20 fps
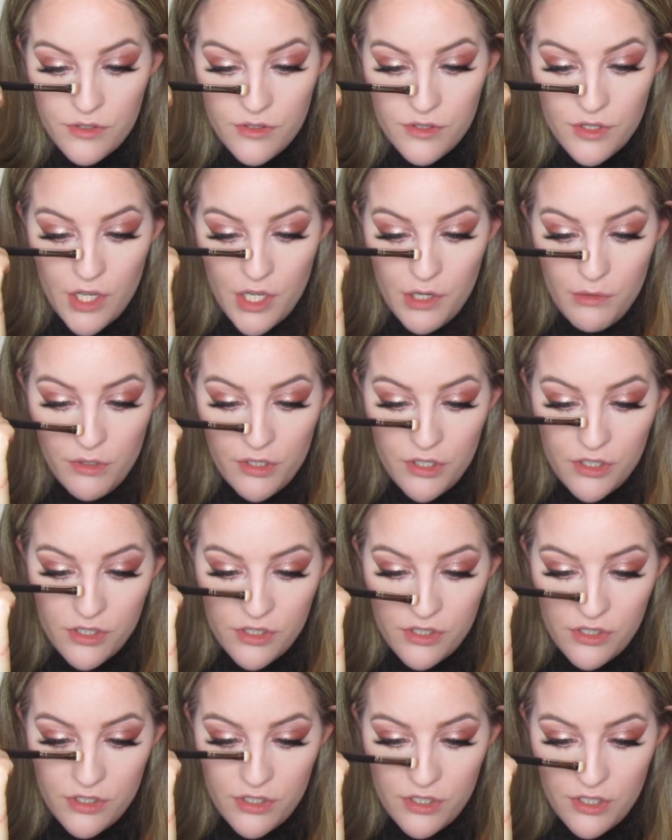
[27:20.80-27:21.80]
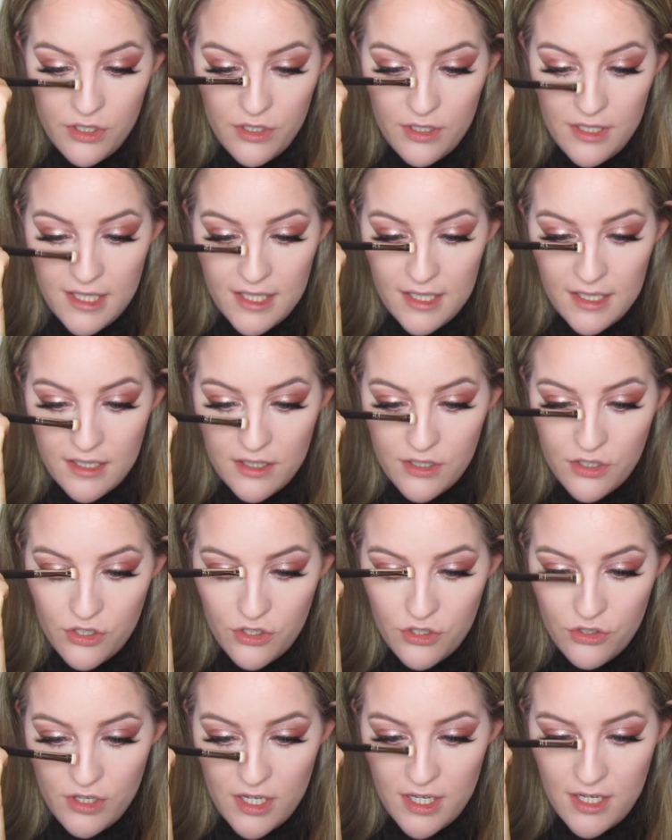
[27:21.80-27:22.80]
So you want to just do like a
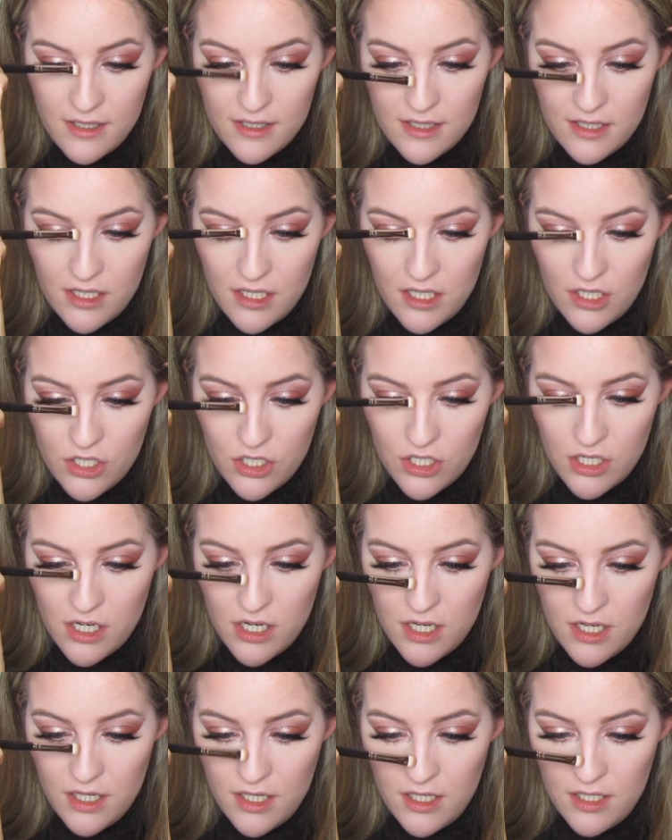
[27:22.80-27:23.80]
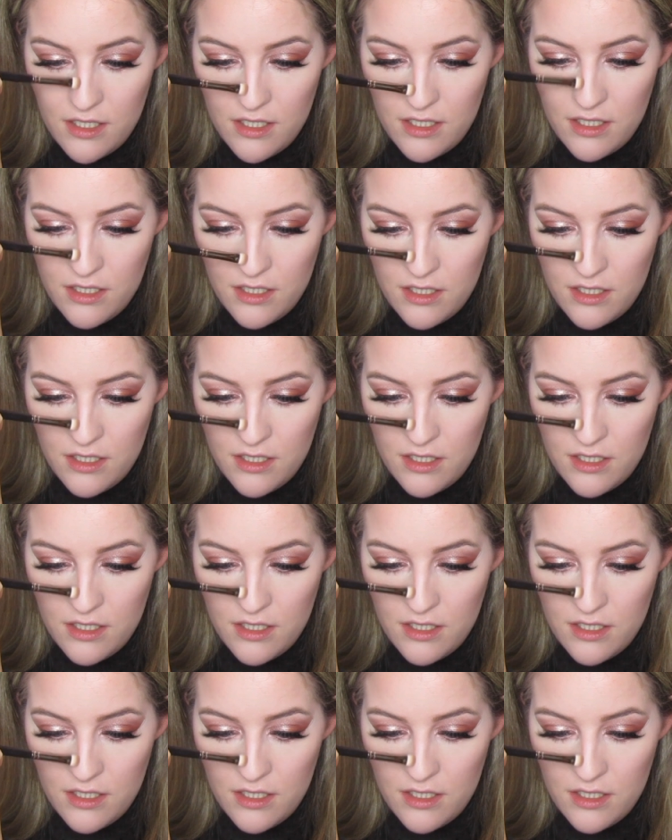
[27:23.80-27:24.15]
straight-ish line.